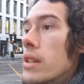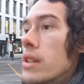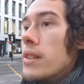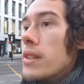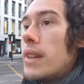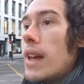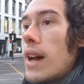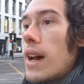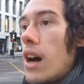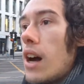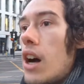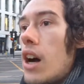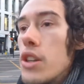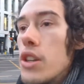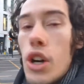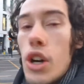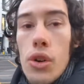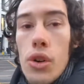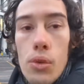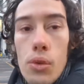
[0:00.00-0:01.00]
there are
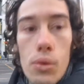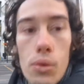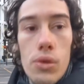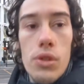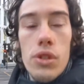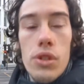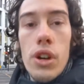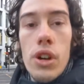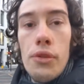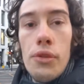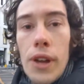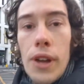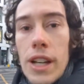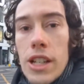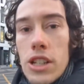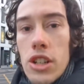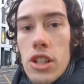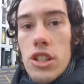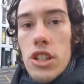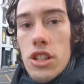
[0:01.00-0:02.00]
no things
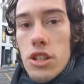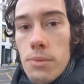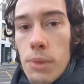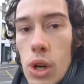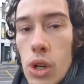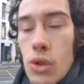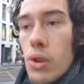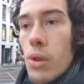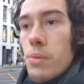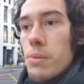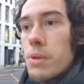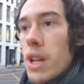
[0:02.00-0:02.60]
such as smoke rooms.